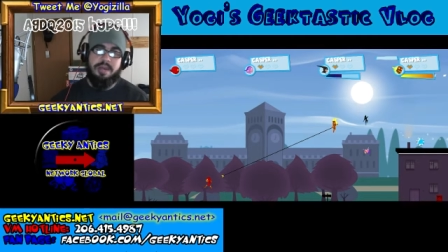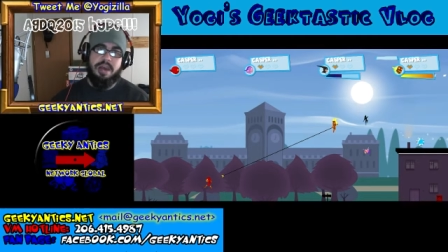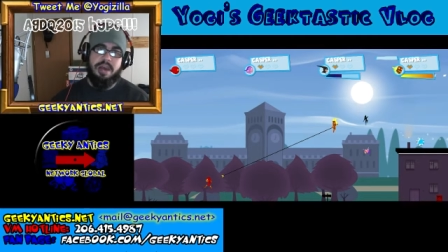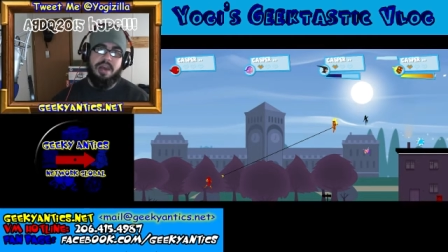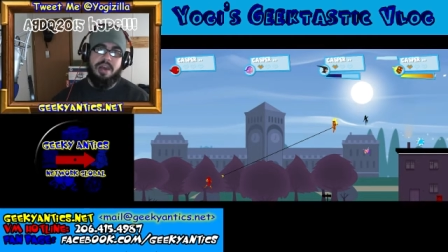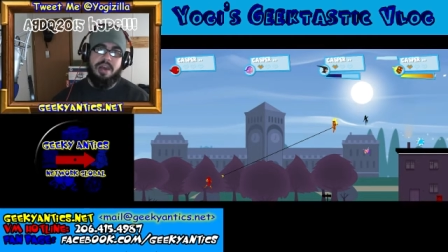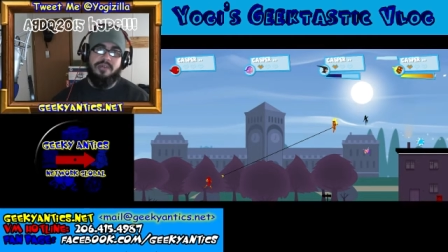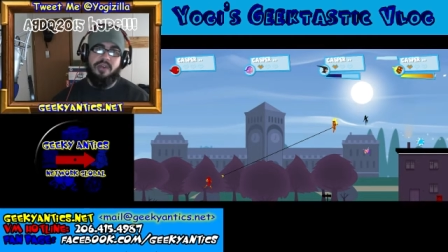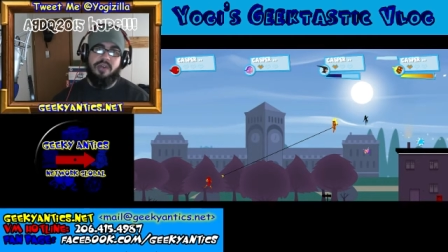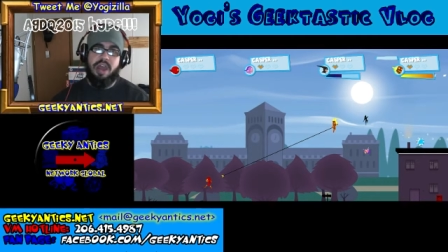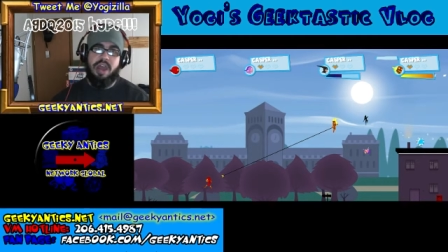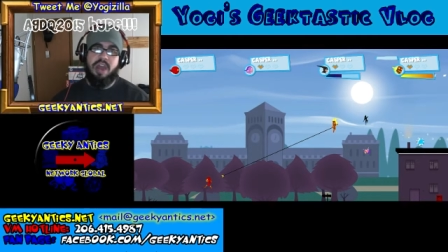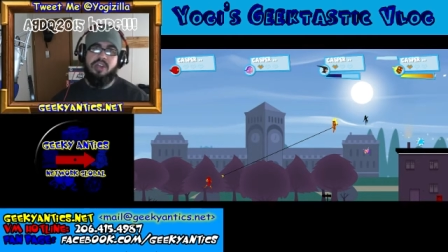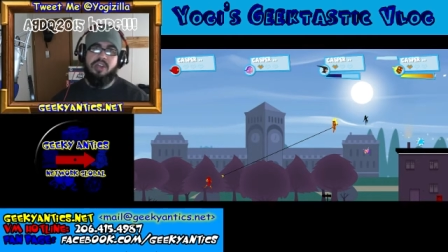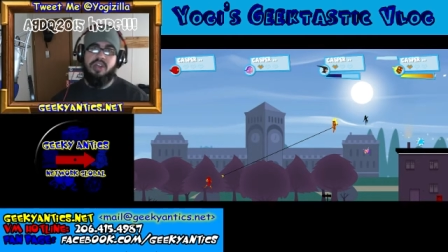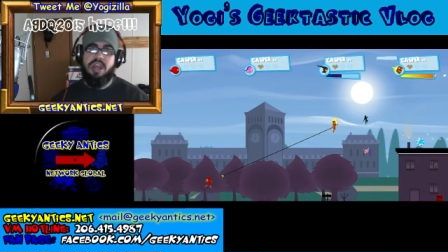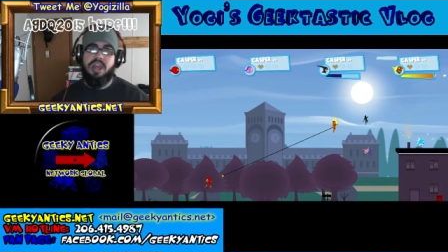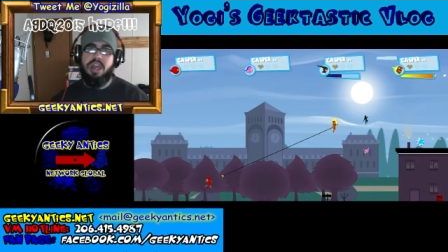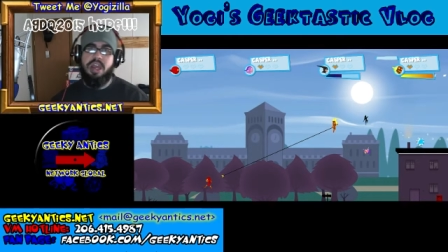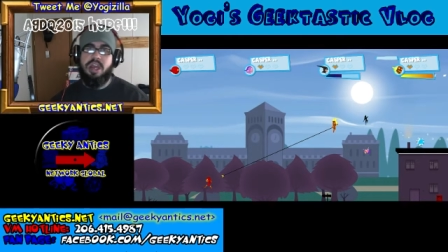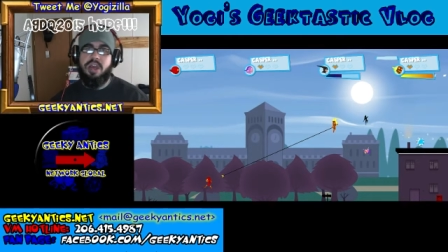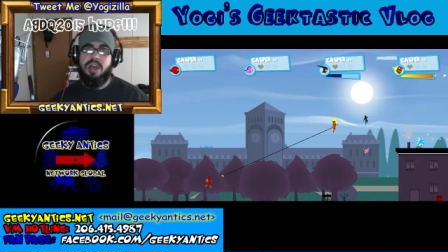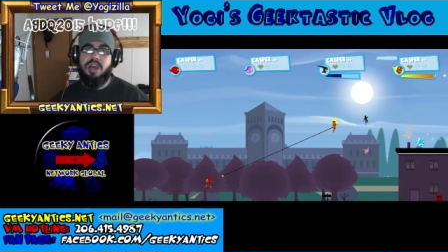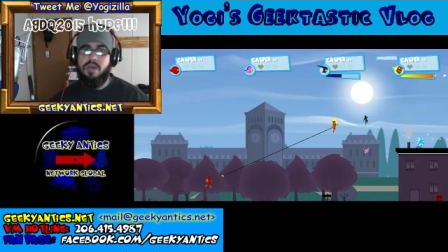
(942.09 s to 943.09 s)
for
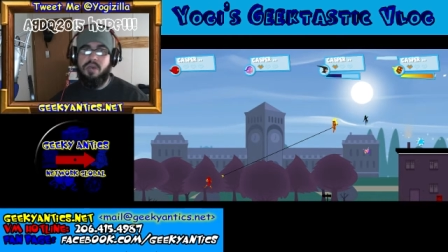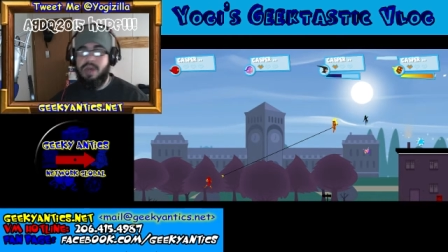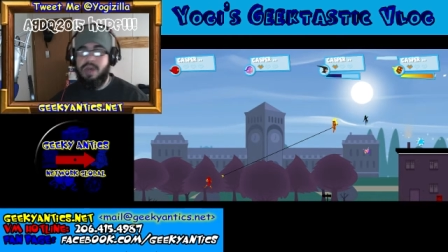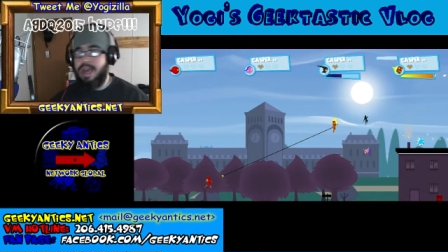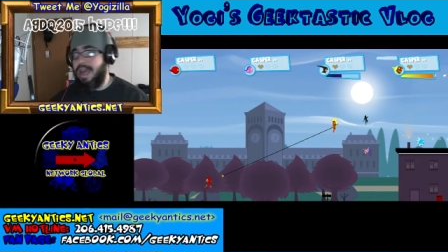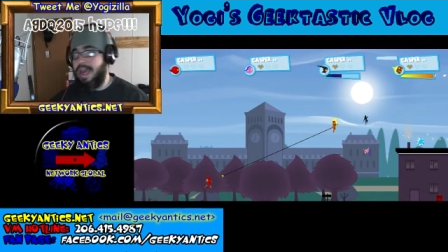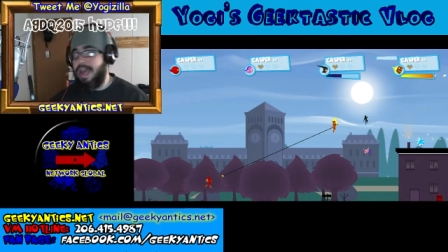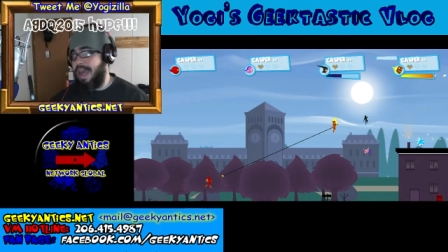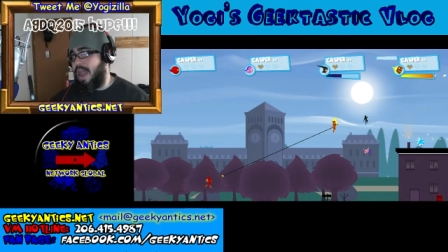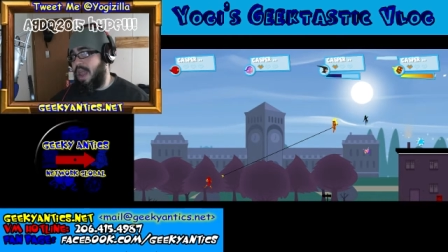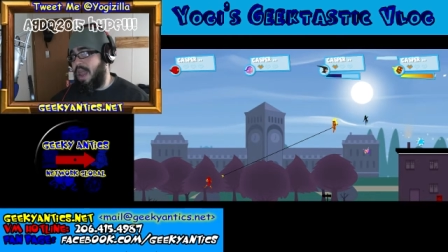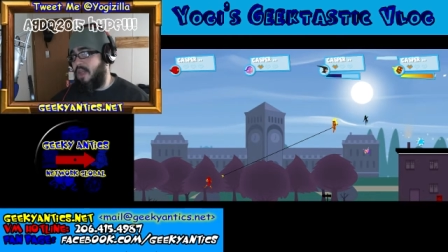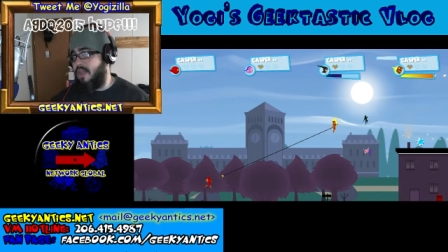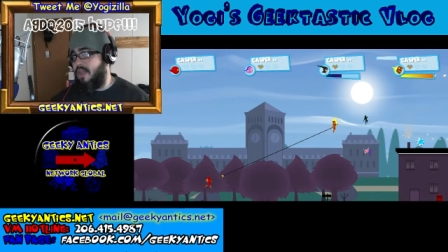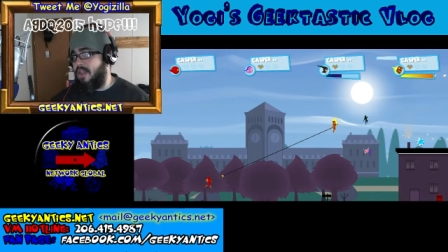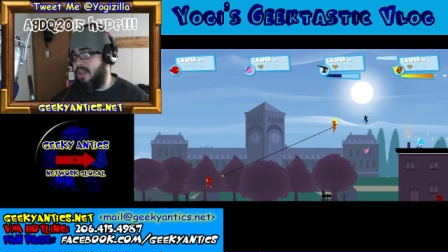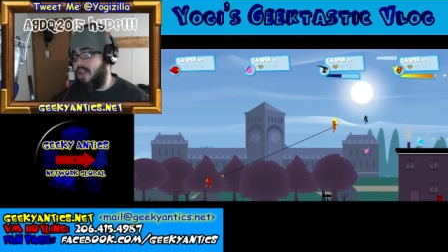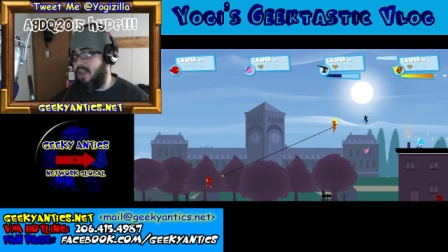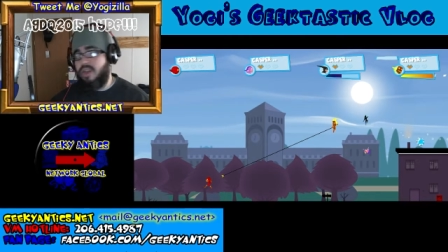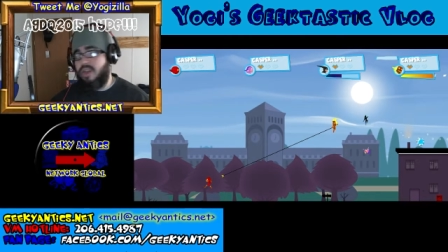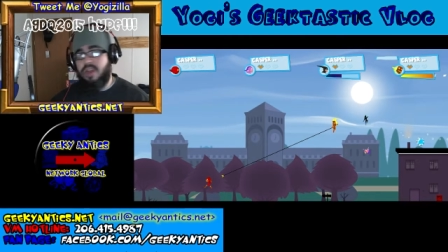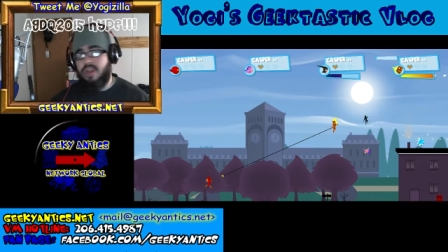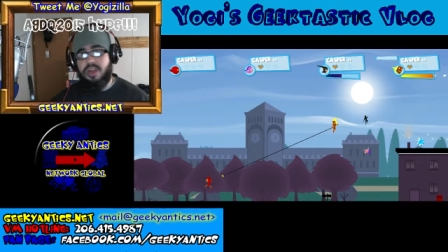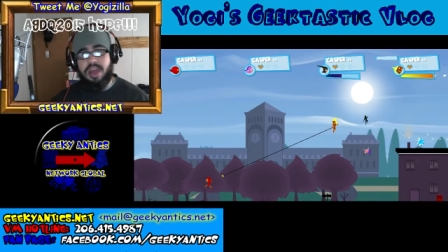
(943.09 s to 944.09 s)
AGDQ, and I think it's
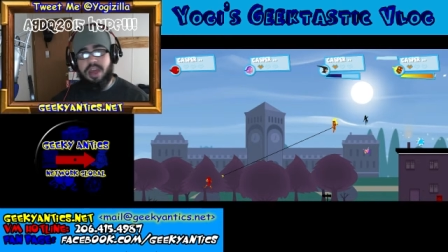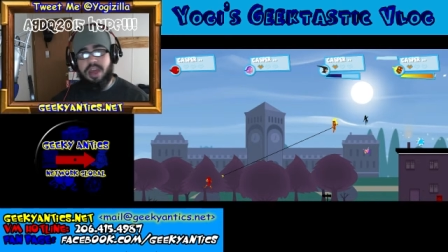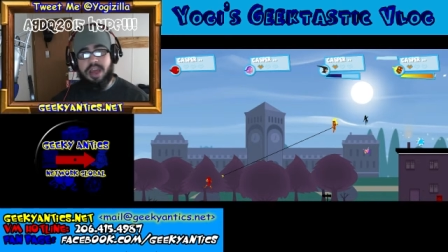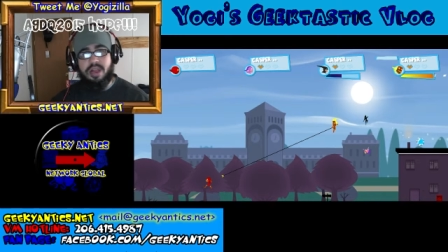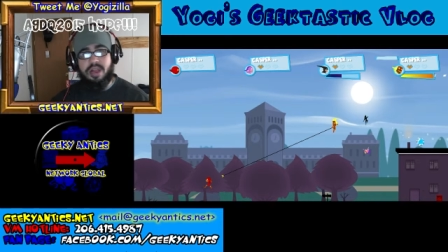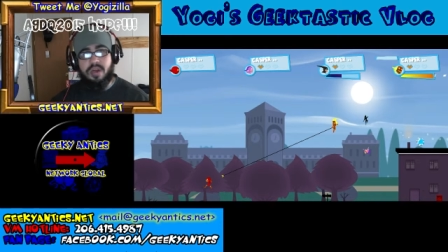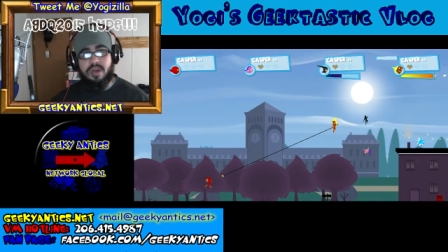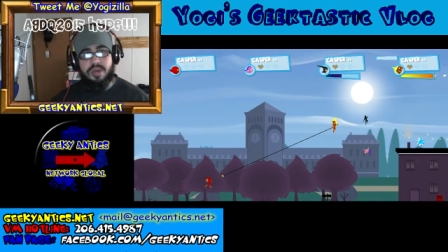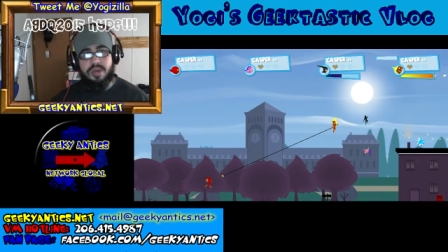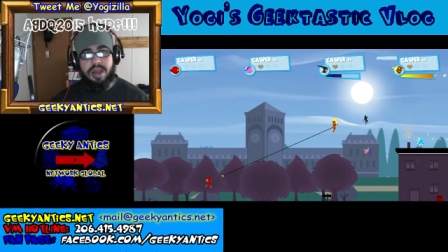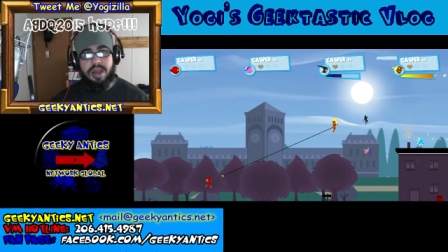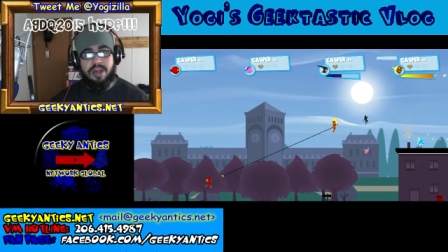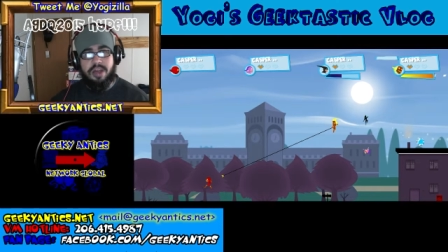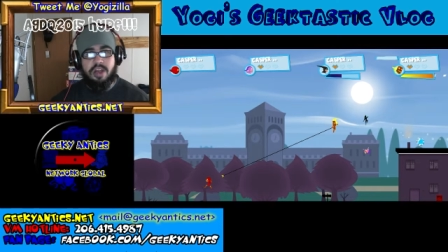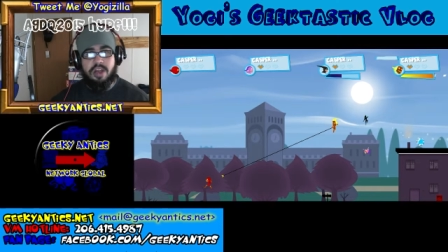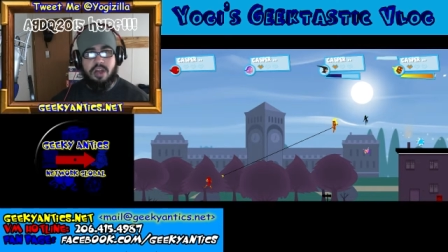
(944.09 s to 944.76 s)
still taking donations.